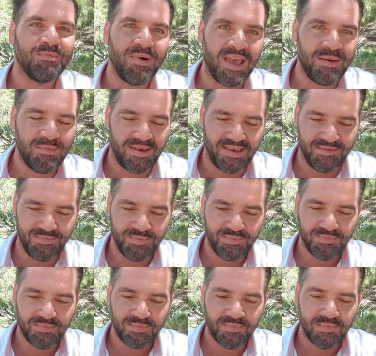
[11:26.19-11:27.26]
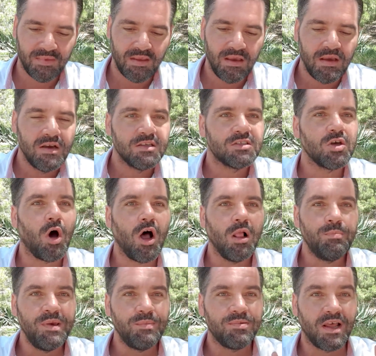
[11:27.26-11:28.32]
baby. So
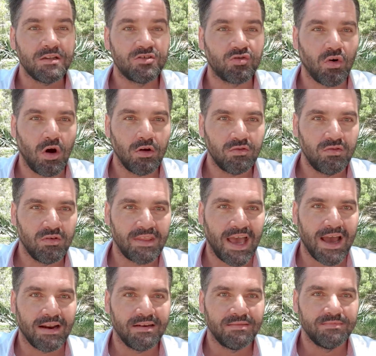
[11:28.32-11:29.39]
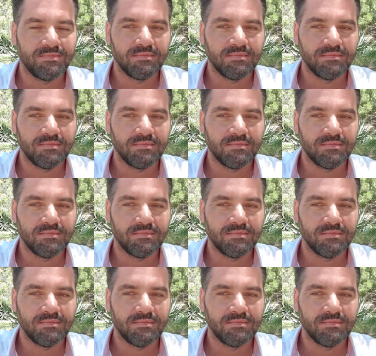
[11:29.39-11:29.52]
all people are drawn to that.